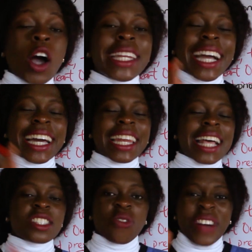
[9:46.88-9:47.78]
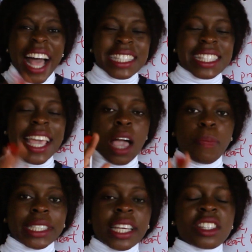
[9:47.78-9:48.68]
Other class of
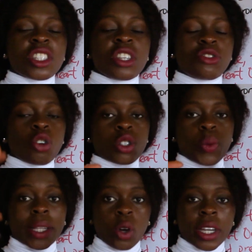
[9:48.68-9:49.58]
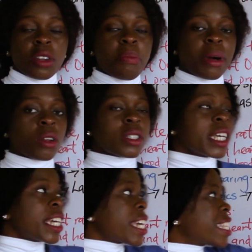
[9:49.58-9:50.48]
antihypertensive drugs we are talking about
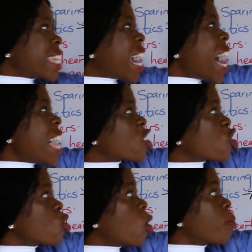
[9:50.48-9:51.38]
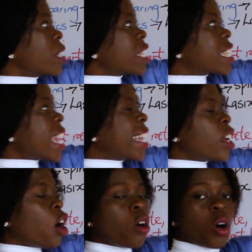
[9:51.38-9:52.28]
is the calcium
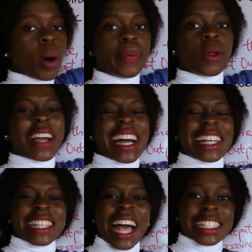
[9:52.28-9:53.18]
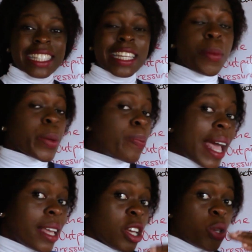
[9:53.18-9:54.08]
channel blockers. As the name
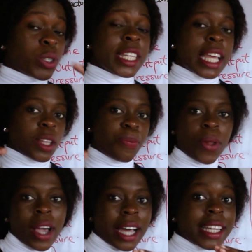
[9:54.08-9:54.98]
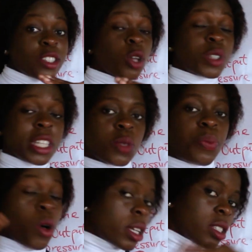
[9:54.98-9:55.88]
implies, you see there's a blocker there, something is
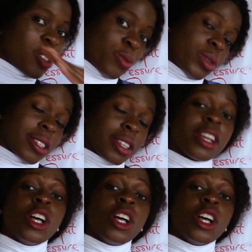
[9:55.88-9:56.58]
blocking something.